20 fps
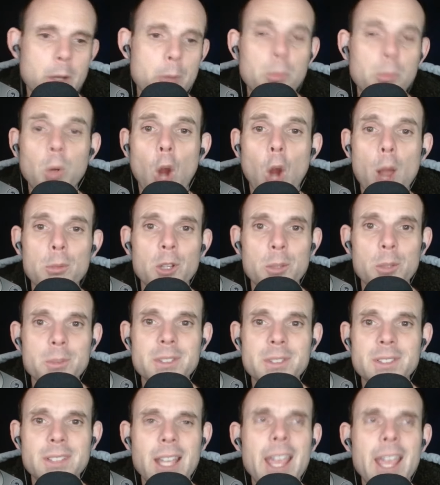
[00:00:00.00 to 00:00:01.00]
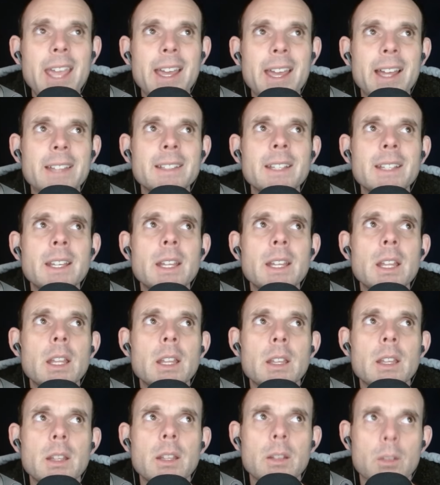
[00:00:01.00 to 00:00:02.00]
problems, and
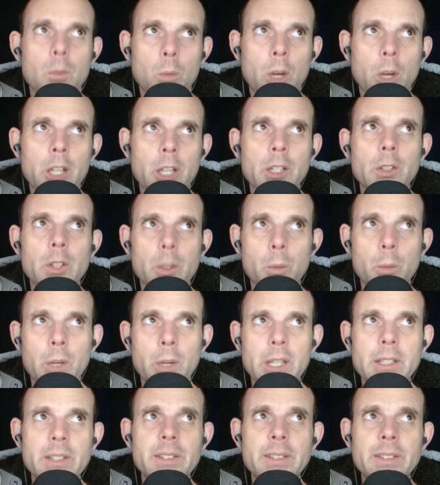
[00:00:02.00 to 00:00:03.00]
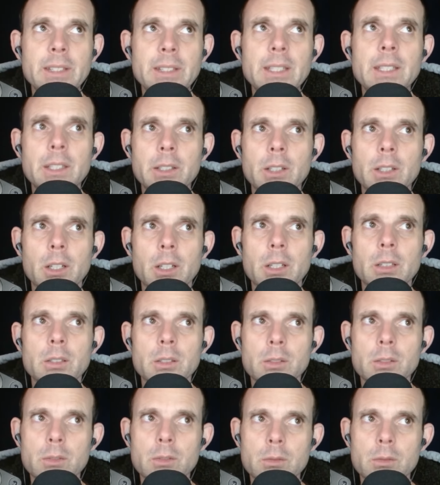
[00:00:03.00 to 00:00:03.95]
we're gonna see here,